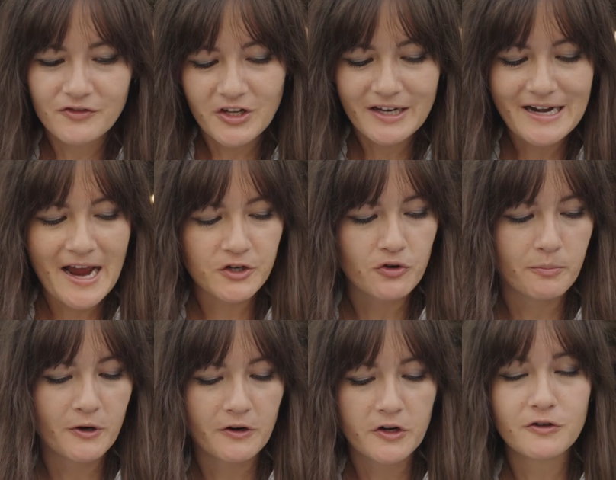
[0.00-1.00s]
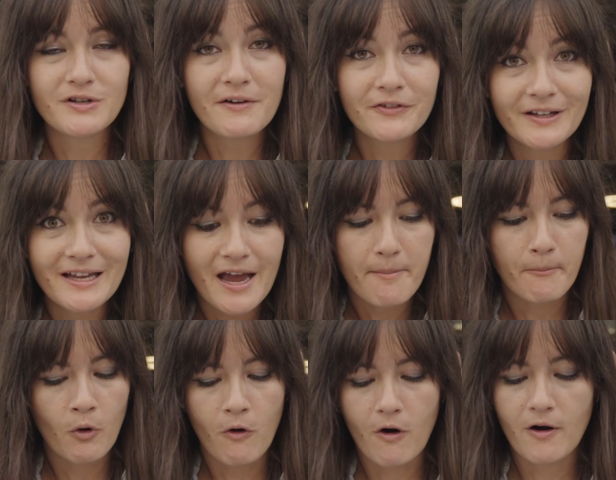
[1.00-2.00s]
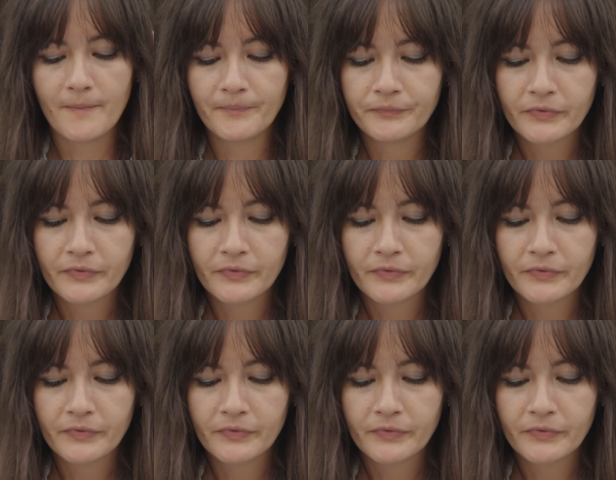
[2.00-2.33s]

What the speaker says: like an actual burger. You definitely get more,